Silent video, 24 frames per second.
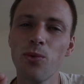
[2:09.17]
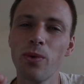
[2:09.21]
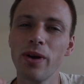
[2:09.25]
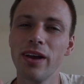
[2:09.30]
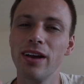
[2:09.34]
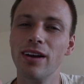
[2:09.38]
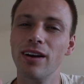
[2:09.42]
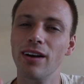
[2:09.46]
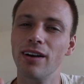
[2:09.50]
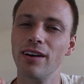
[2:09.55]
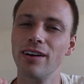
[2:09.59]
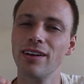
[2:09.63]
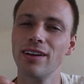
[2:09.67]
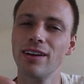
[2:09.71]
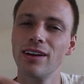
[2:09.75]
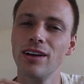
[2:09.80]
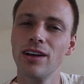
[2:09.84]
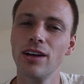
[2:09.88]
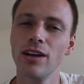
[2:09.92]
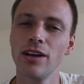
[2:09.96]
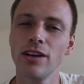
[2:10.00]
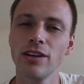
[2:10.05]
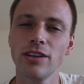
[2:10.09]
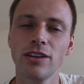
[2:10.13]
weird
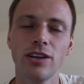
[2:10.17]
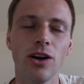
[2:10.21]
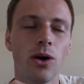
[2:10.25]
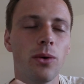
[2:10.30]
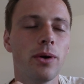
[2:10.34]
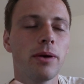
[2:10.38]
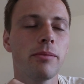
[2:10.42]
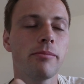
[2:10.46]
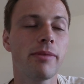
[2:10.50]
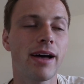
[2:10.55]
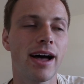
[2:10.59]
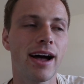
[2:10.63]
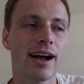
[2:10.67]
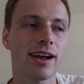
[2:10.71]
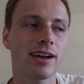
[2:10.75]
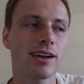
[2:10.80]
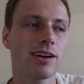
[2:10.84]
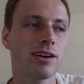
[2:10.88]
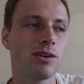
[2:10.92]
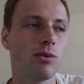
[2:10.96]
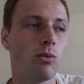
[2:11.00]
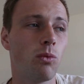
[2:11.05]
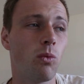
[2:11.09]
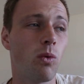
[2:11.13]
going
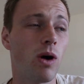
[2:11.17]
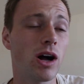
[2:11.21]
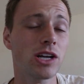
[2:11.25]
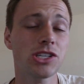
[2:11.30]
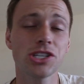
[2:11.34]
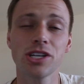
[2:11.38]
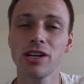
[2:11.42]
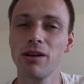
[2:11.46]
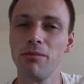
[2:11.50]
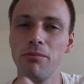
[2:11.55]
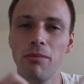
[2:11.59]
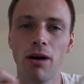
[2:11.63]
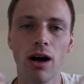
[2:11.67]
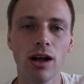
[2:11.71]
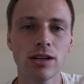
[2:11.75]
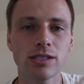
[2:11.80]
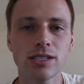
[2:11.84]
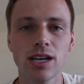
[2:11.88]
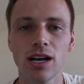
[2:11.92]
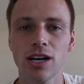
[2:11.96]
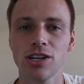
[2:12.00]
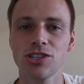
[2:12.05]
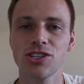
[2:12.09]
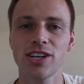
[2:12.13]
back, watching a
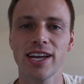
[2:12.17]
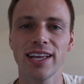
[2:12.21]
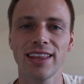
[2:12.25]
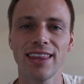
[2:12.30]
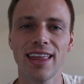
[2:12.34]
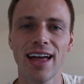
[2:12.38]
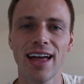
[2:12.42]
montage like